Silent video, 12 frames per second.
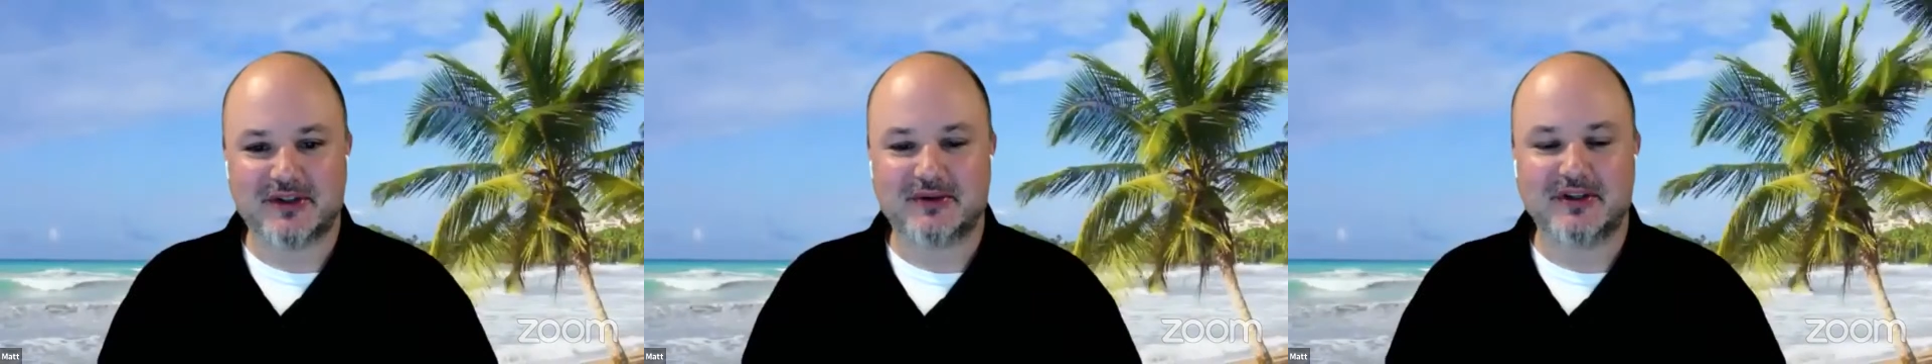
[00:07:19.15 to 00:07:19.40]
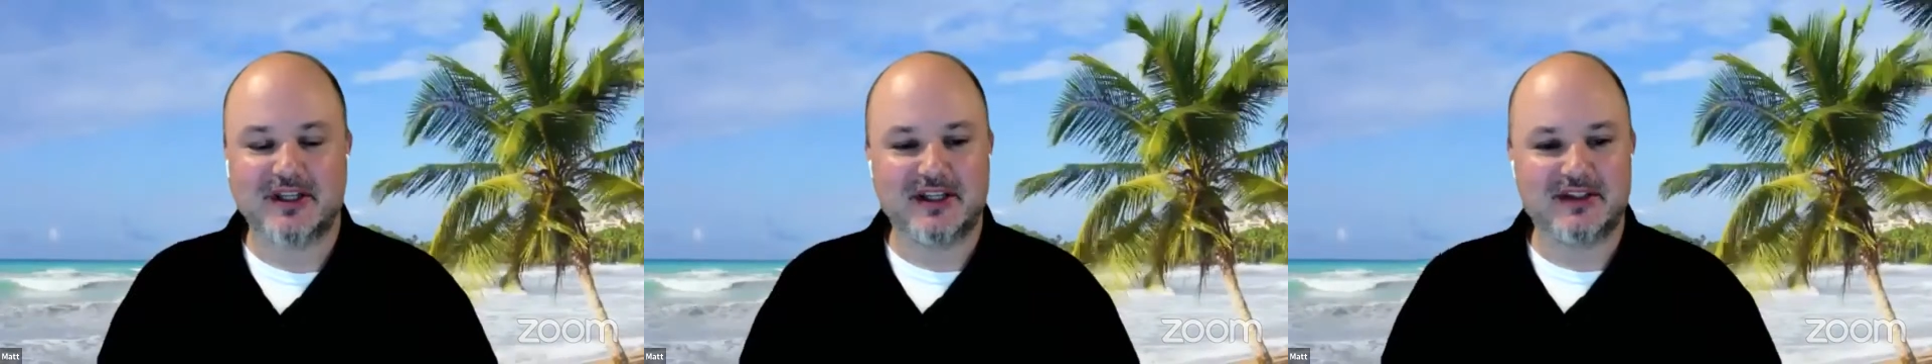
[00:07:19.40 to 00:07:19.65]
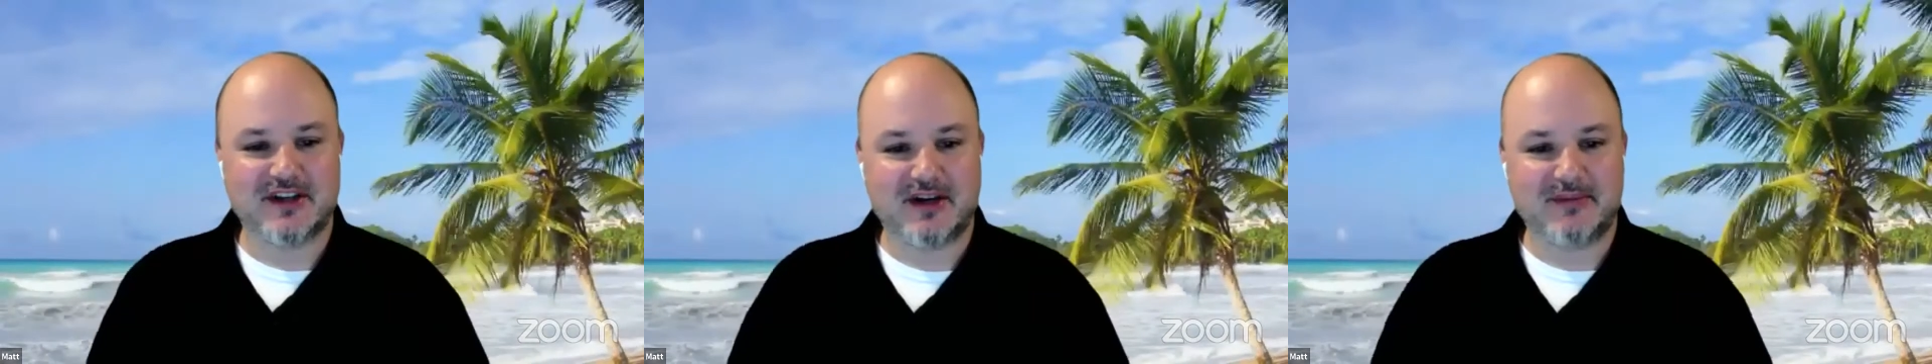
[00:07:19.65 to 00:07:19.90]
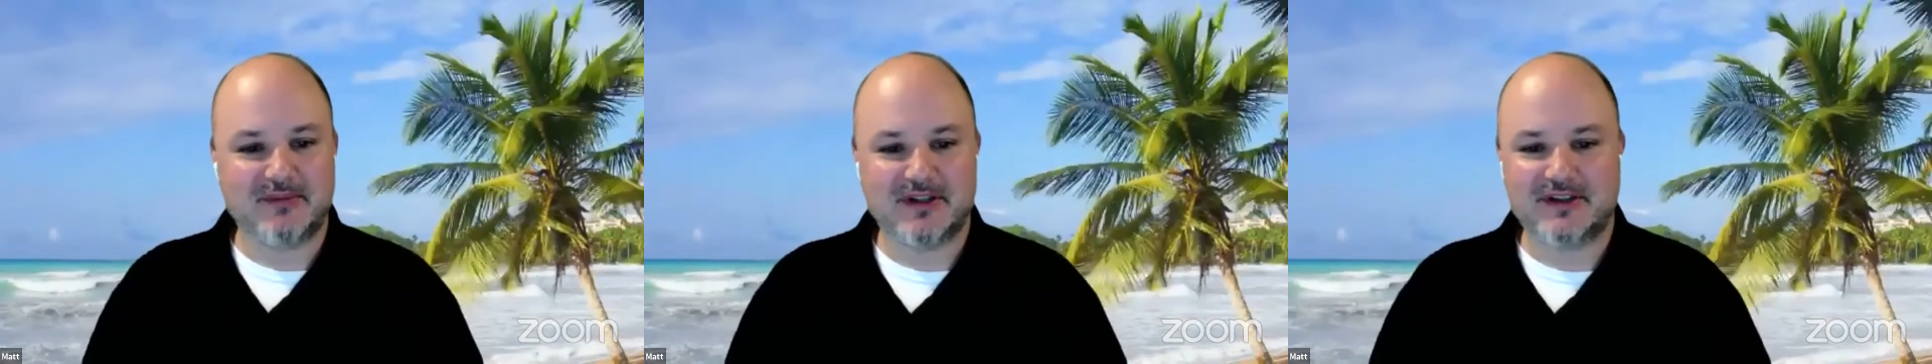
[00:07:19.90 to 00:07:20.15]
So
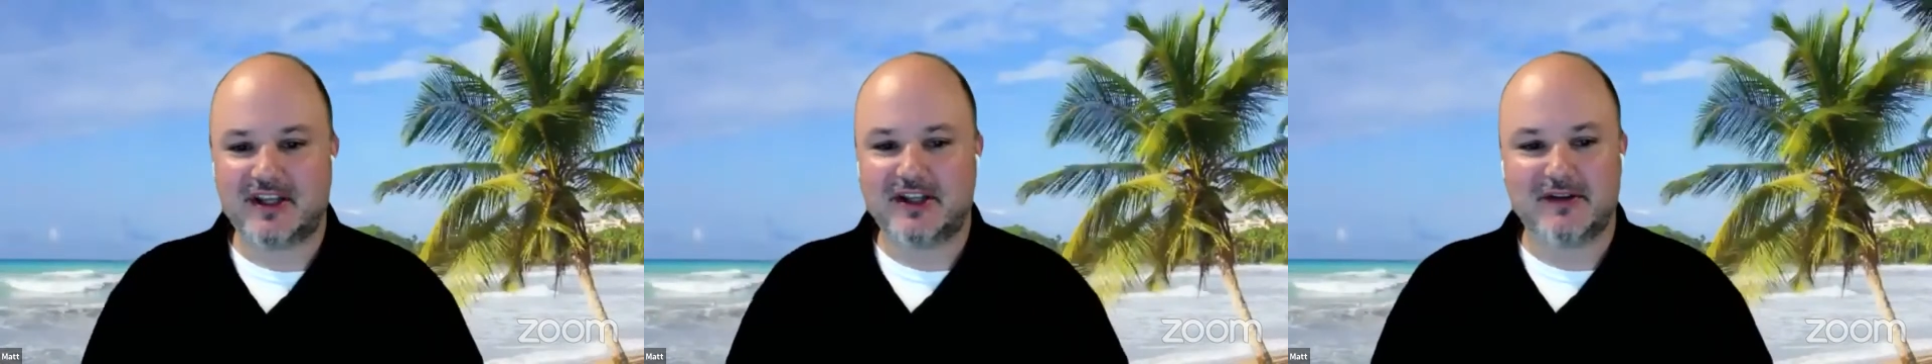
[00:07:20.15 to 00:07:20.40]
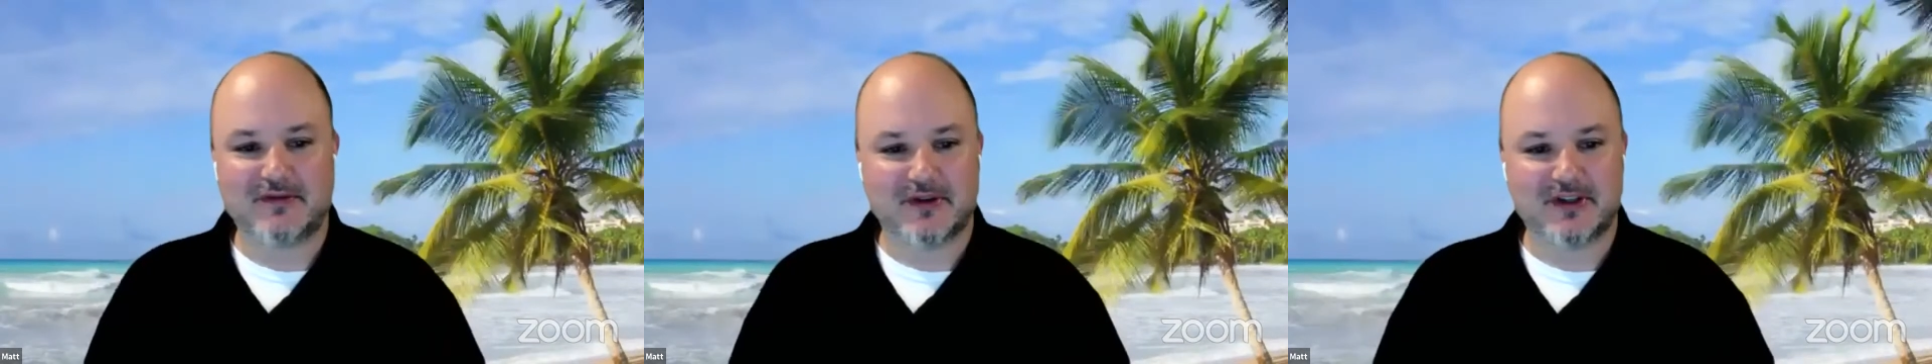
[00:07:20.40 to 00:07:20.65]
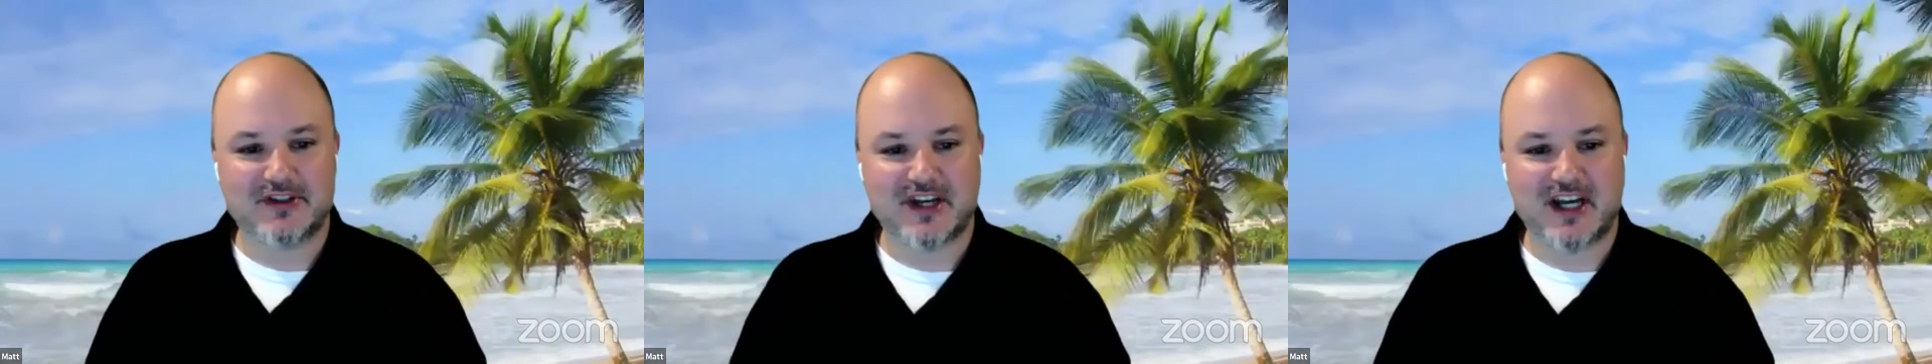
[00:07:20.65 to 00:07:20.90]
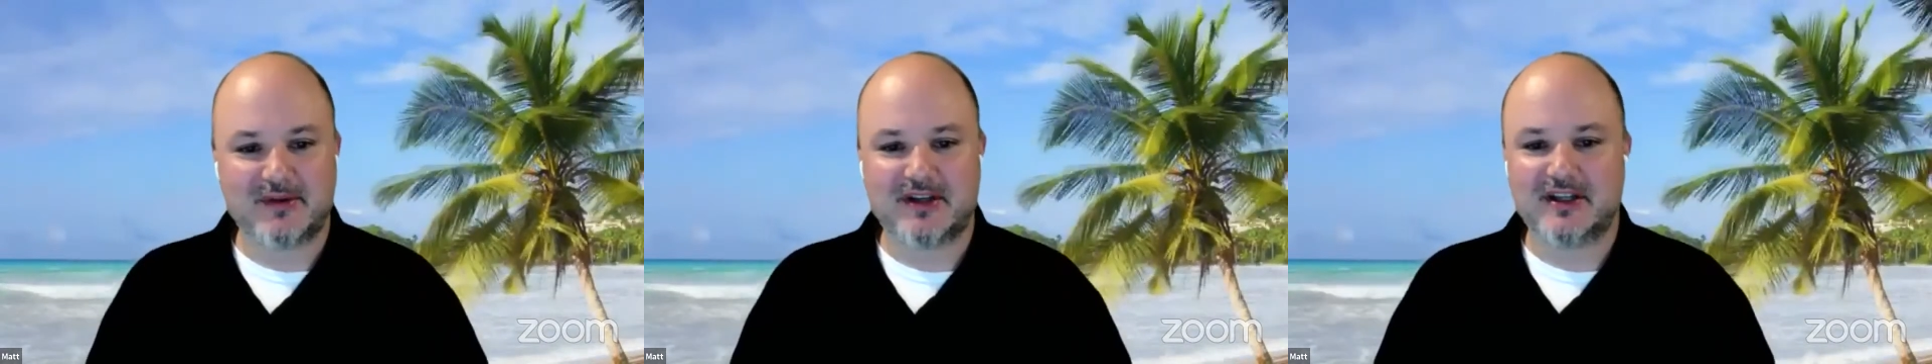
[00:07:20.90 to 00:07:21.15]
Tom, thank you for your
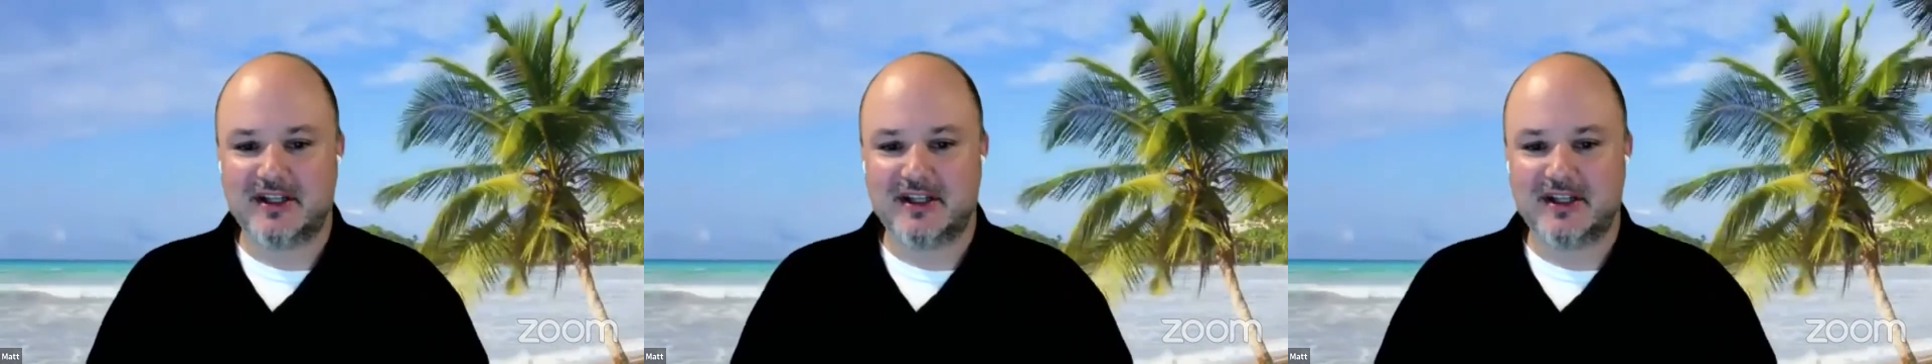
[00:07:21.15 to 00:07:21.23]
time.